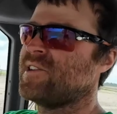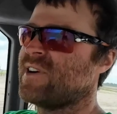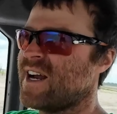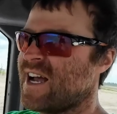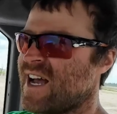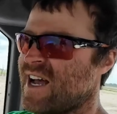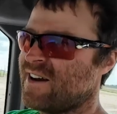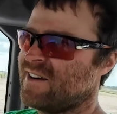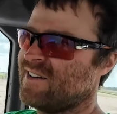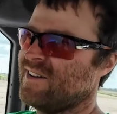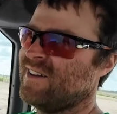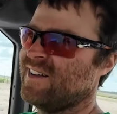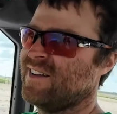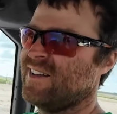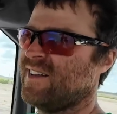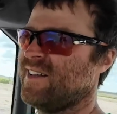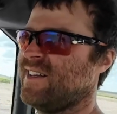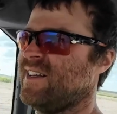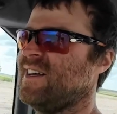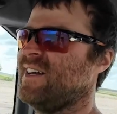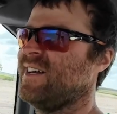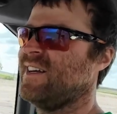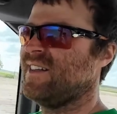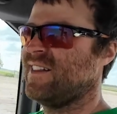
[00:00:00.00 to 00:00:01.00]
are at.
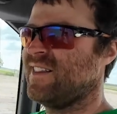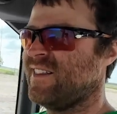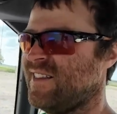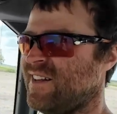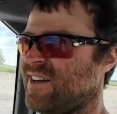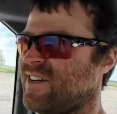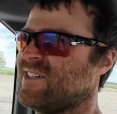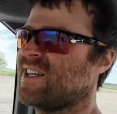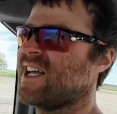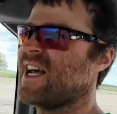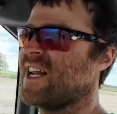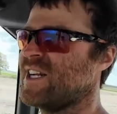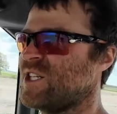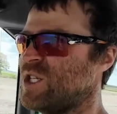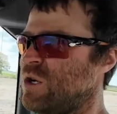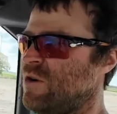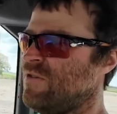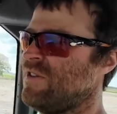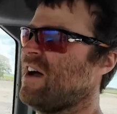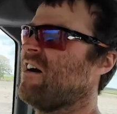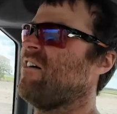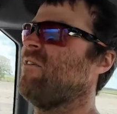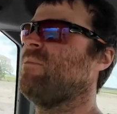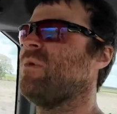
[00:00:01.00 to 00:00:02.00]
There's kind of two
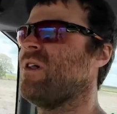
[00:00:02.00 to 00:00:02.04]
valve